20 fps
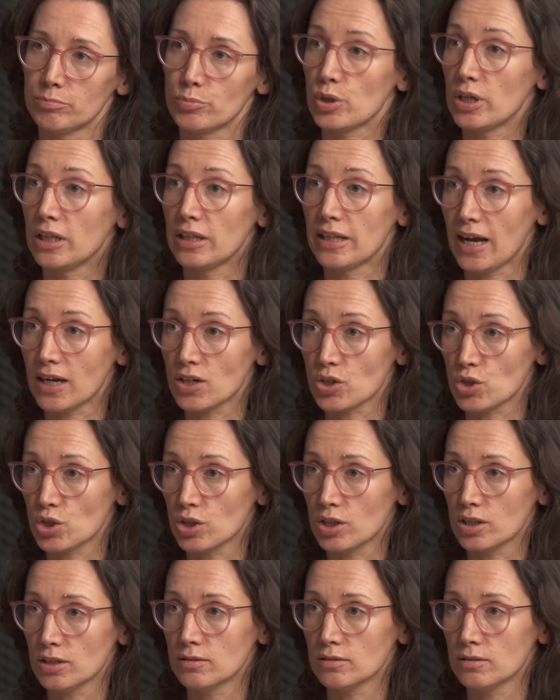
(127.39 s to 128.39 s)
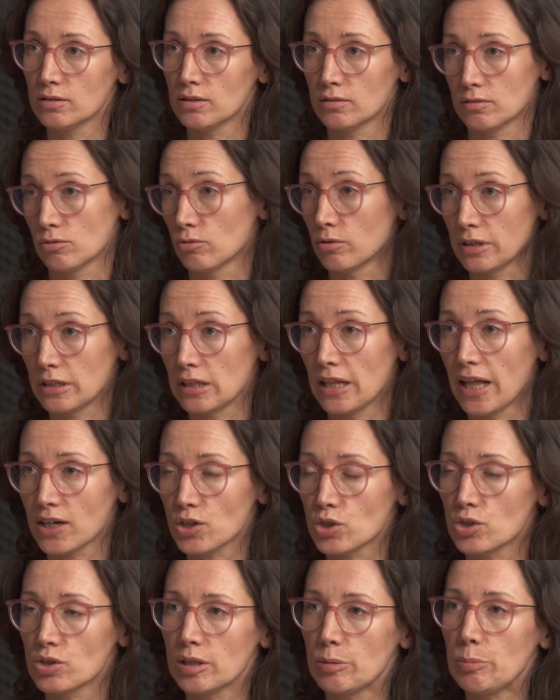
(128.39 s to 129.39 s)
pre-election or
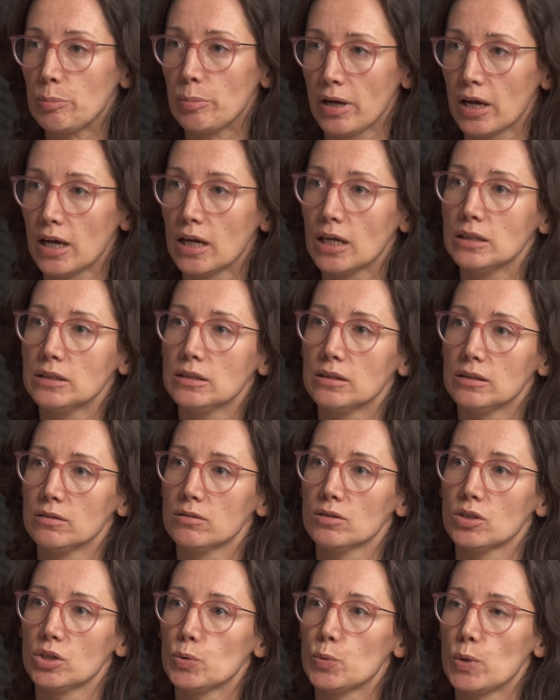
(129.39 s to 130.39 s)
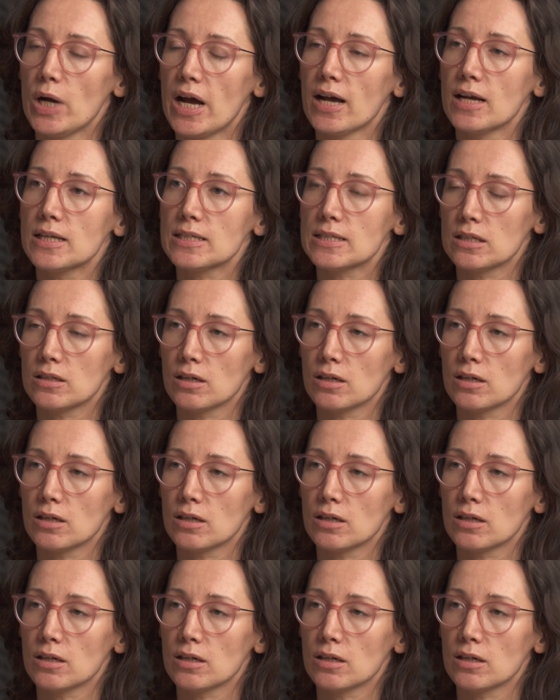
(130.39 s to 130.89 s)
election campaign in the US,